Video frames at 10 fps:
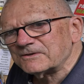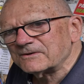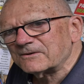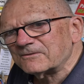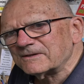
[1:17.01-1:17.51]
to
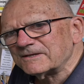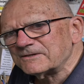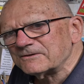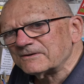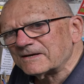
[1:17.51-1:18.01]
you I really
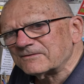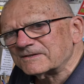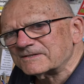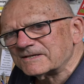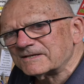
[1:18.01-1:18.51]
do have a
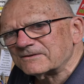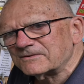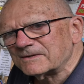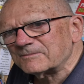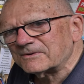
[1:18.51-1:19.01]
tin of
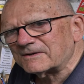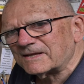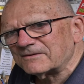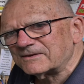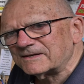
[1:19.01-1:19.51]
number
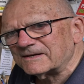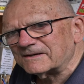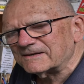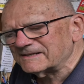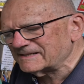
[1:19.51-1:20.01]
eleven here.